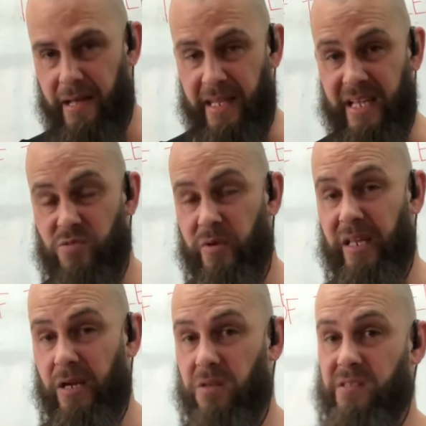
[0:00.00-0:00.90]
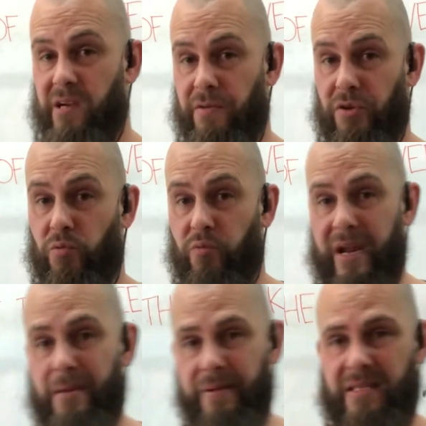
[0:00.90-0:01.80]
and that's really also your
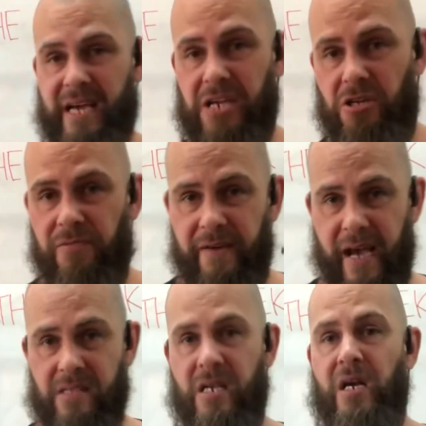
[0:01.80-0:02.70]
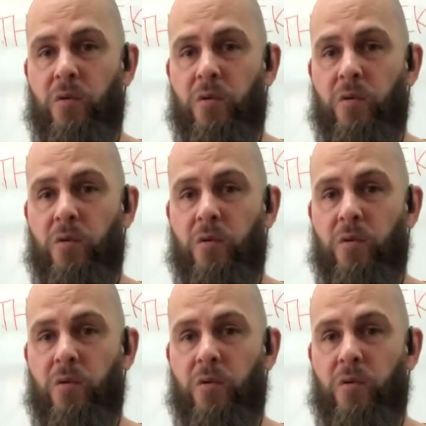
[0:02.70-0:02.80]
rehabilitation phase,